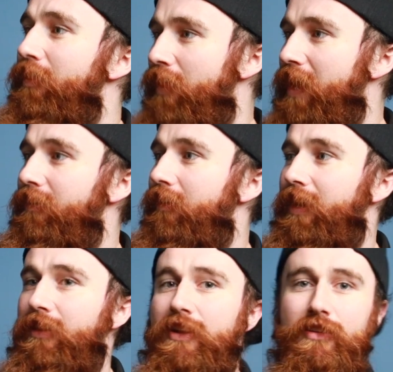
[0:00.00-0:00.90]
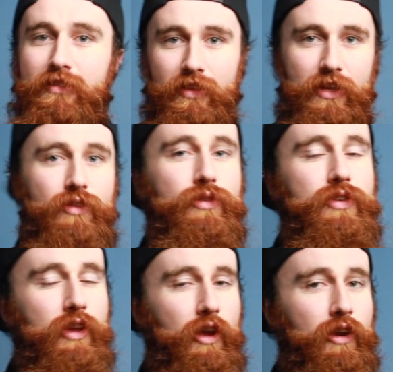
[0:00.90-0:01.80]
that night, so they're good
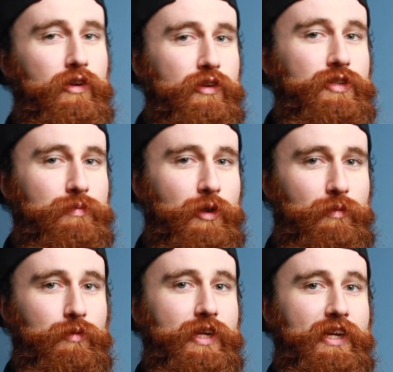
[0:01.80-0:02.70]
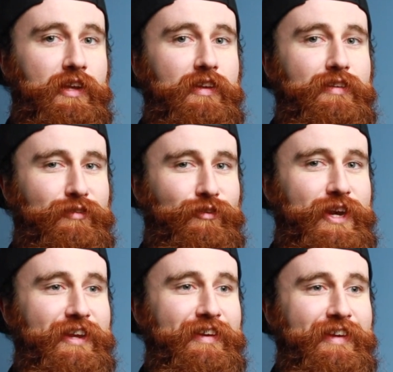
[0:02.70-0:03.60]
to go tomorrow morning to
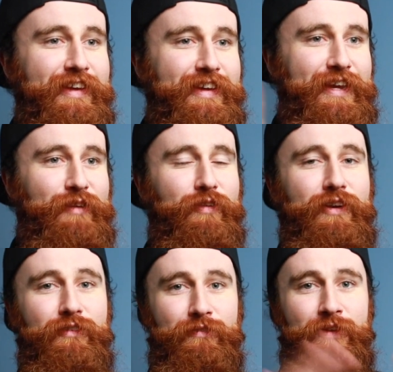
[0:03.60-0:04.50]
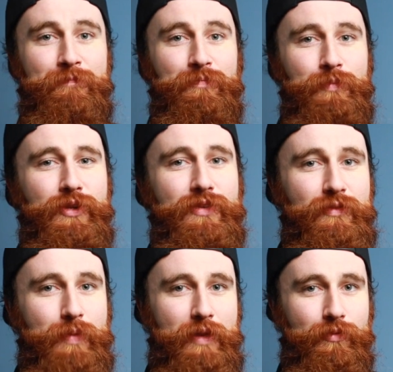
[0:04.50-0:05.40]
screen it in front of
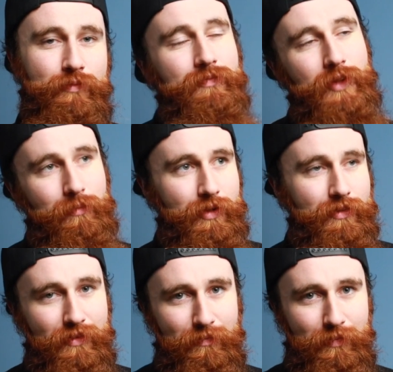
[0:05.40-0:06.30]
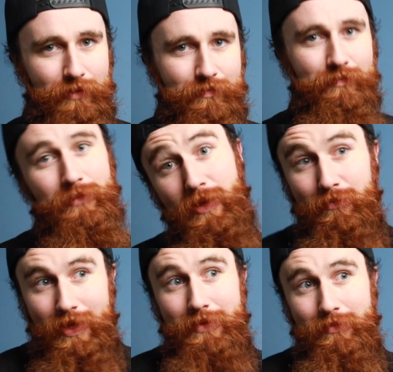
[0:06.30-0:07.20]
millions of people. Not millions, but
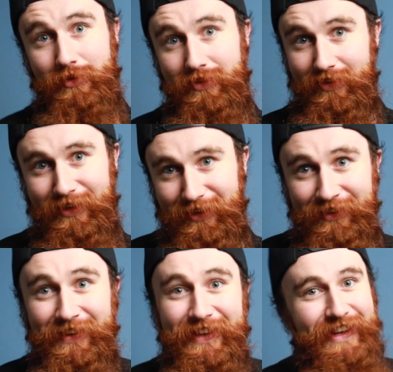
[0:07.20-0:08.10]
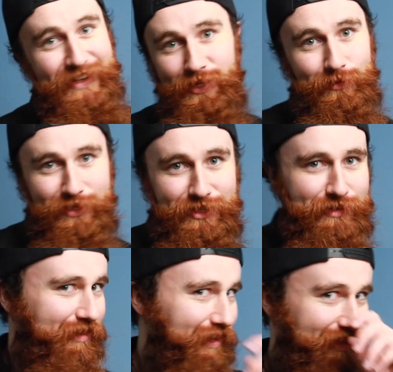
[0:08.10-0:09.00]
maybe millions, I don't know. I don't know what you're
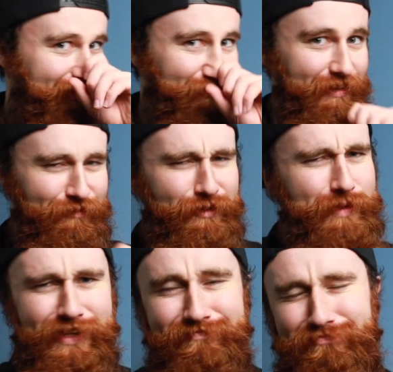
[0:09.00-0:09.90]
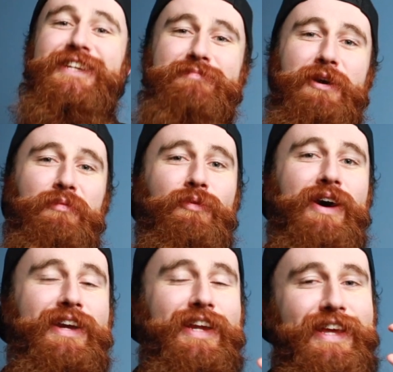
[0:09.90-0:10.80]
doing. I don't know what you're filming. Tip number
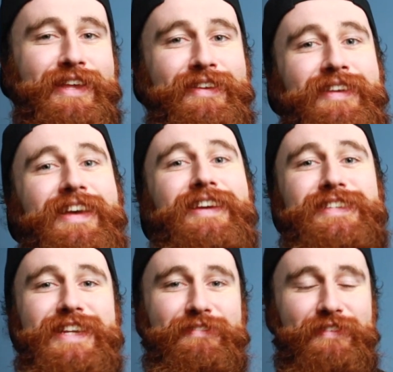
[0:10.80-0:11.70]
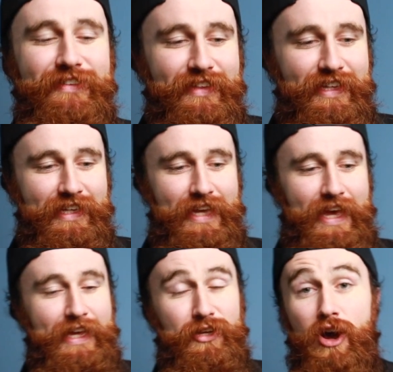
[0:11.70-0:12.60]
1 is definitely
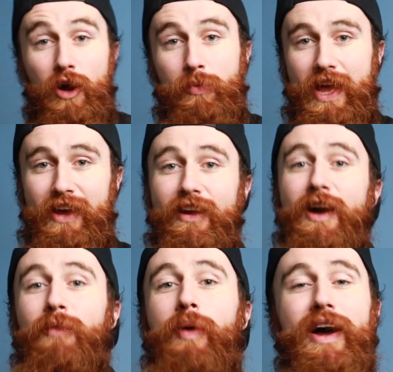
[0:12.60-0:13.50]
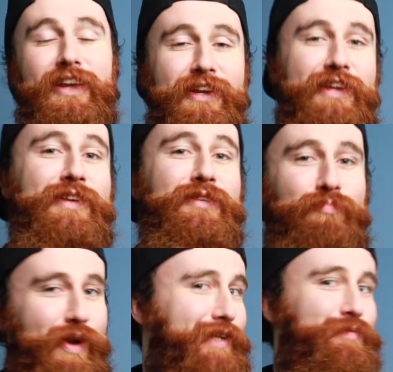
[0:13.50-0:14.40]
a cop-out, but it is
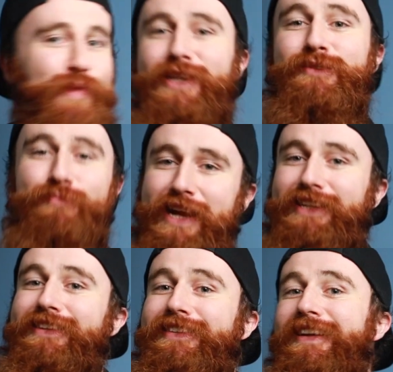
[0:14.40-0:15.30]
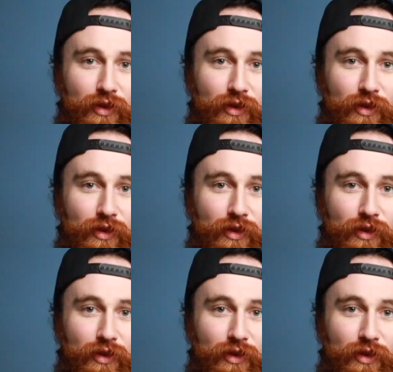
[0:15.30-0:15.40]
practice, practice, practice.